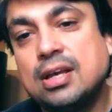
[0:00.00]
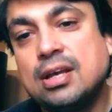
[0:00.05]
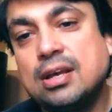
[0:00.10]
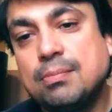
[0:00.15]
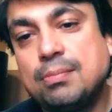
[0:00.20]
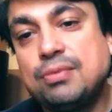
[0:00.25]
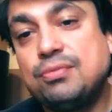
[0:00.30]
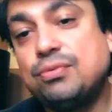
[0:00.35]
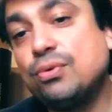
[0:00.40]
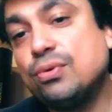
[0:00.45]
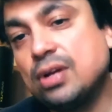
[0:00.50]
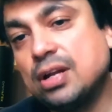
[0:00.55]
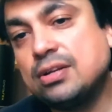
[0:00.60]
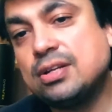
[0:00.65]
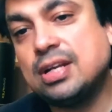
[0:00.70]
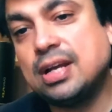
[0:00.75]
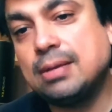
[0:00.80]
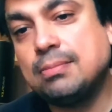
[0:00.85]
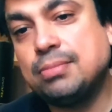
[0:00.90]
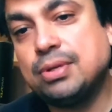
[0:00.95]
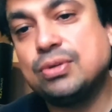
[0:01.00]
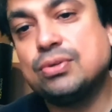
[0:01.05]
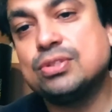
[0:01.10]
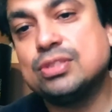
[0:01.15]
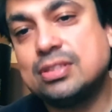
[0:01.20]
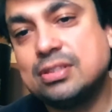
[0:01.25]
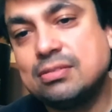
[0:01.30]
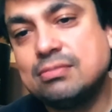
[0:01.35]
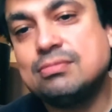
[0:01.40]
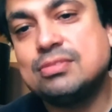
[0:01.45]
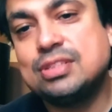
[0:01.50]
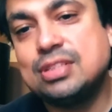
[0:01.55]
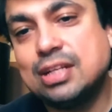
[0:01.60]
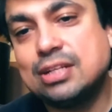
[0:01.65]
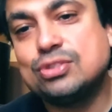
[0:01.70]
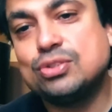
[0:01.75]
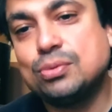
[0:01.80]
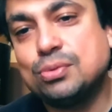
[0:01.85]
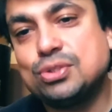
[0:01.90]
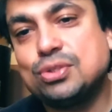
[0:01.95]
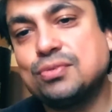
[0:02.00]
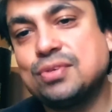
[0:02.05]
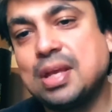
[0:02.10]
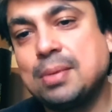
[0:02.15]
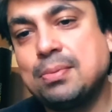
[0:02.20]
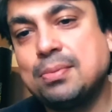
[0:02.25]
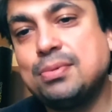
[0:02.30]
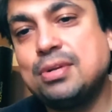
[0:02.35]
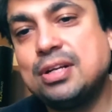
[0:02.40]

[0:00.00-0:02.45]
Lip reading: before runtime, because there's so much of capability